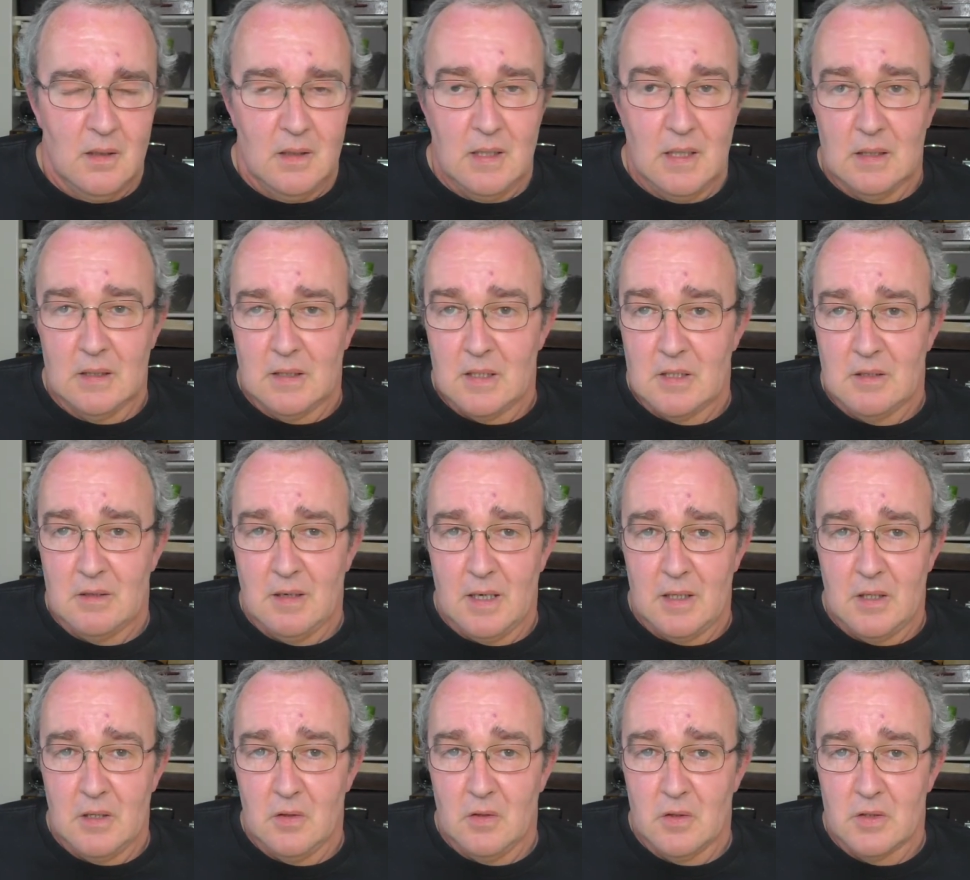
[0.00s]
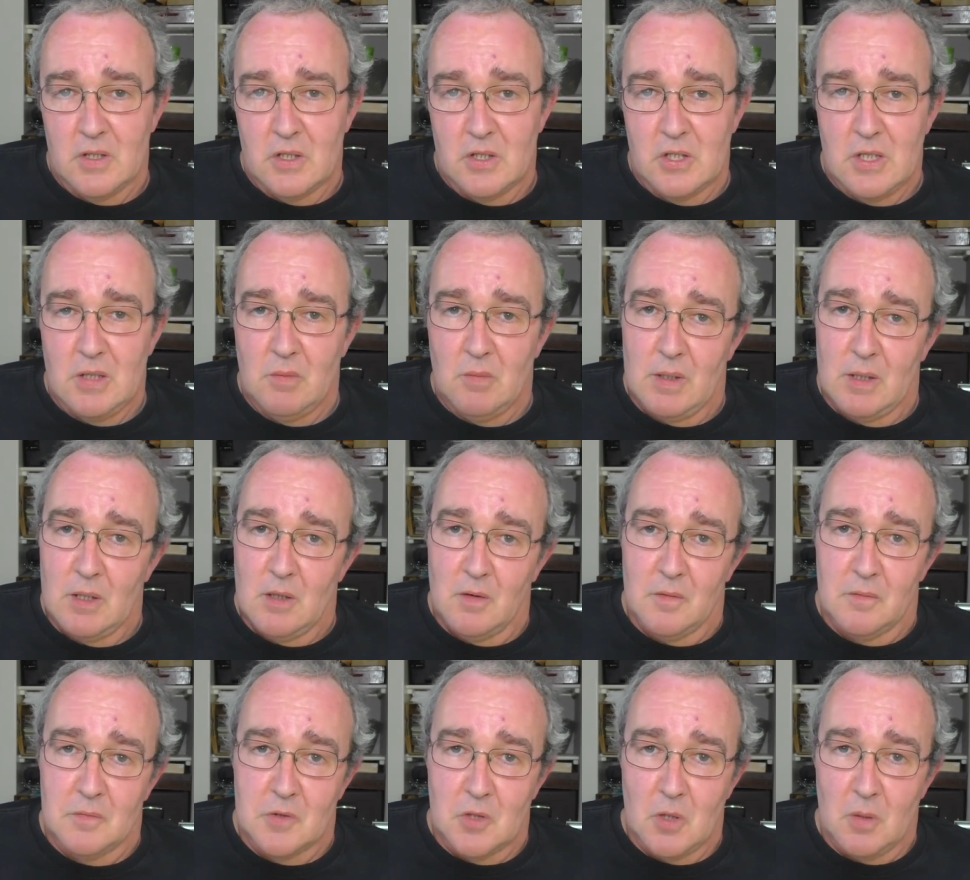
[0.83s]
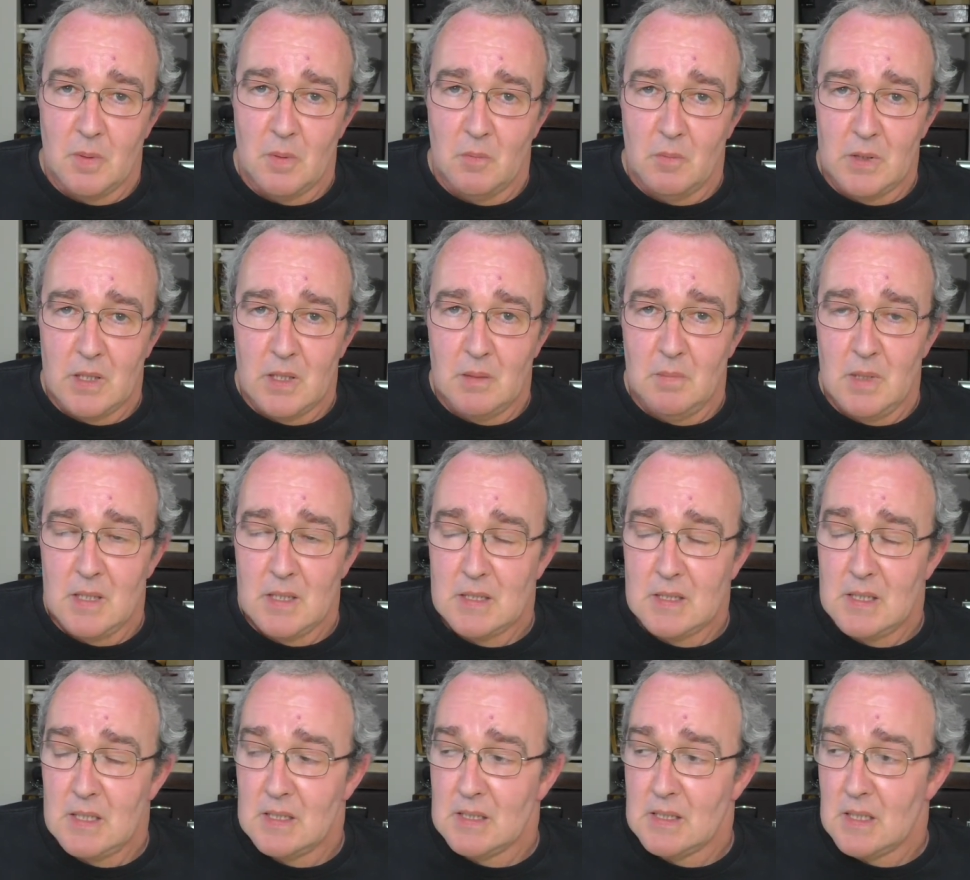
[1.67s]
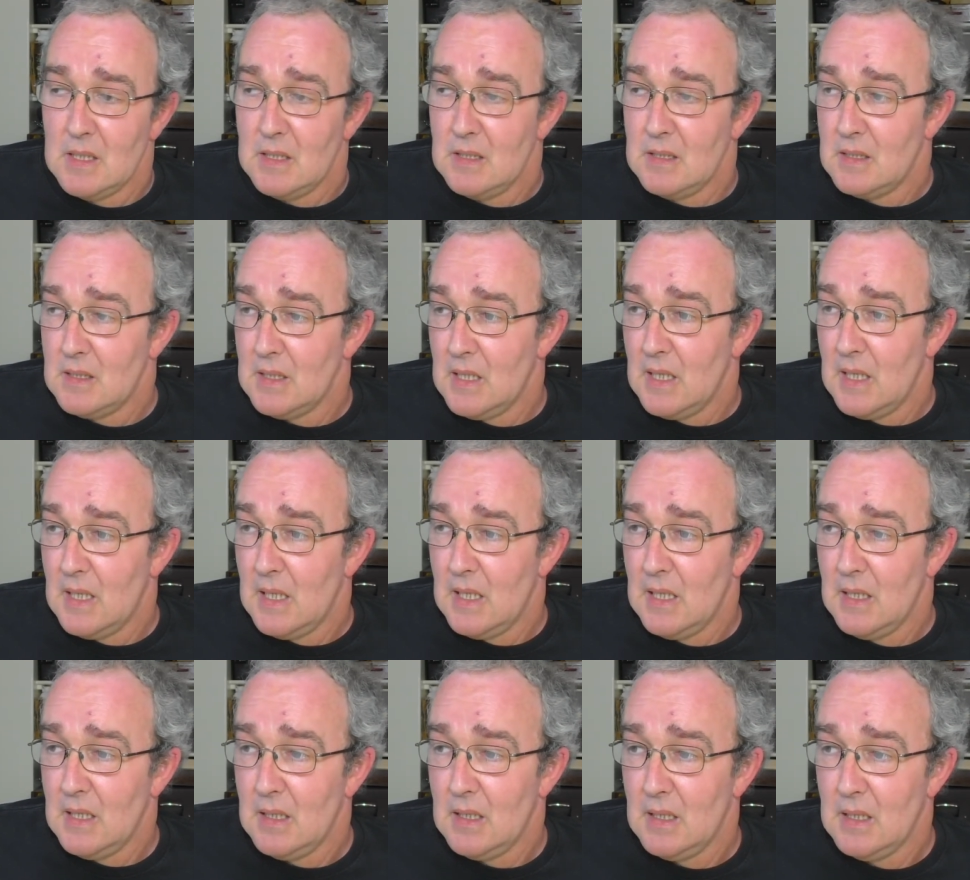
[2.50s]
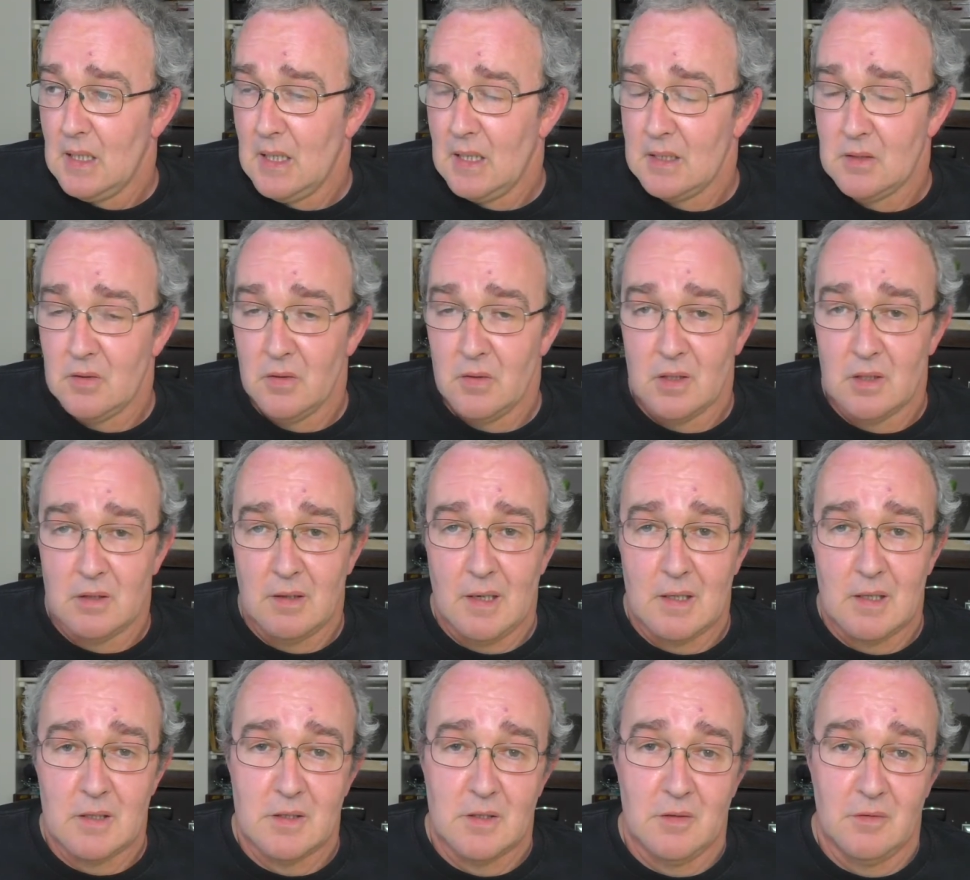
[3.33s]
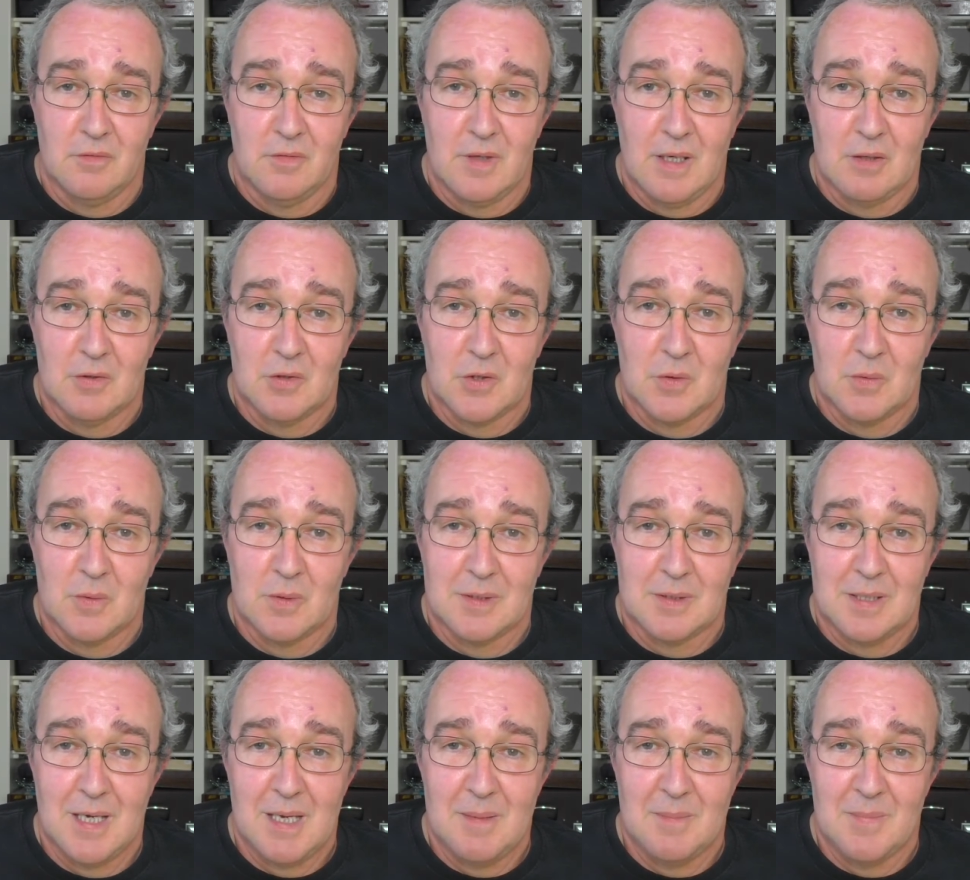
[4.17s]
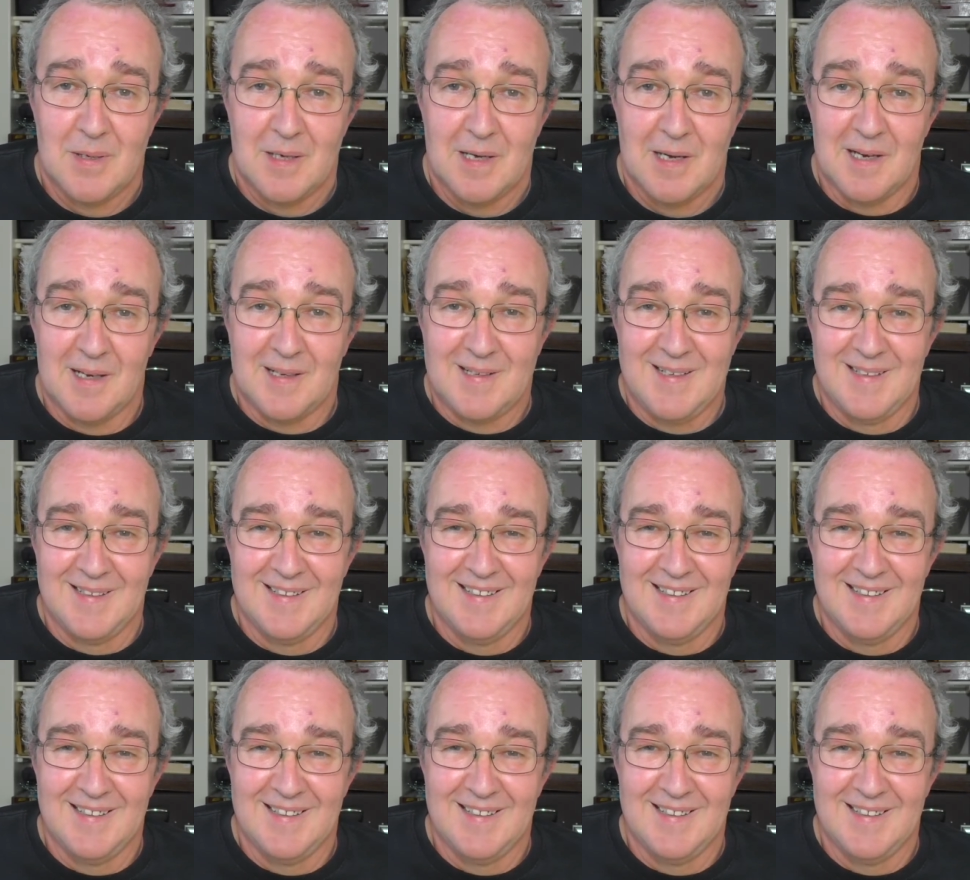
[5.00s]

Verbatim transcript: the eldest granddaughter, she went off shopping with the missus, and uh, I took the grandson round to a skate park.